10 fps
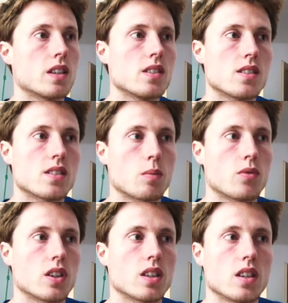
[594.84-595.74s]
And this is
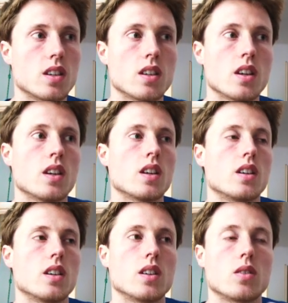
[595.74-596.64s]
something the
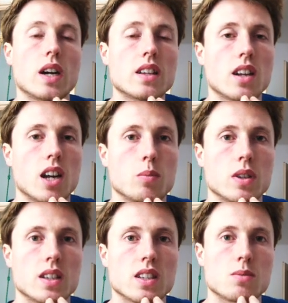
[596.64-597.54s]
uh, right
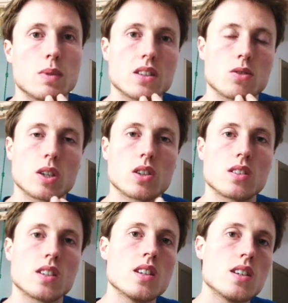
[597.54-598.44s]
climber does better,
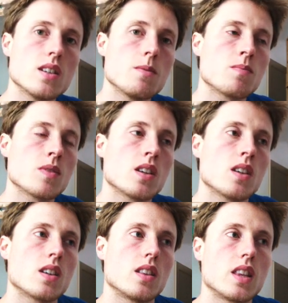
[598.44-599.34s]
because he
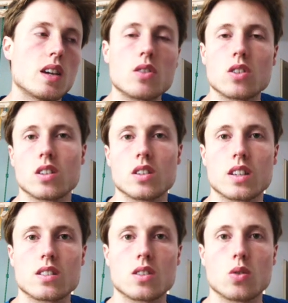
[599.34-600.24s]
never
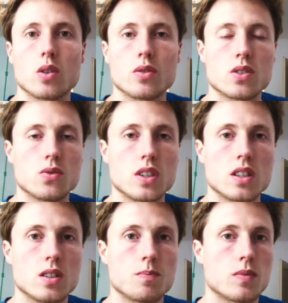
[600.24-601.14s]
lets go of his
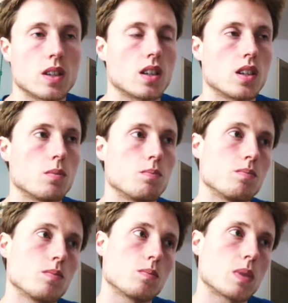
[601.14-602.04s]
feet.
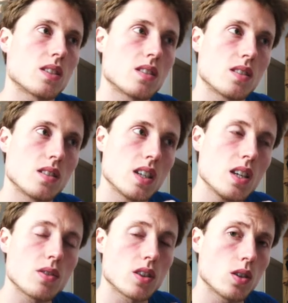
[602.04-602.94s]
Um, but
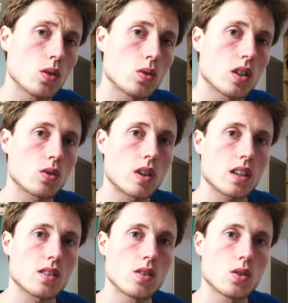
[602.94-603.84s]
even though the
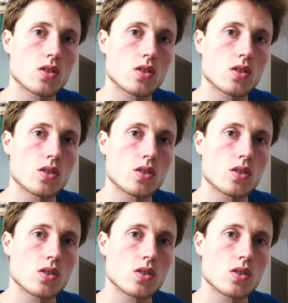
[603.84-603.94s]
crux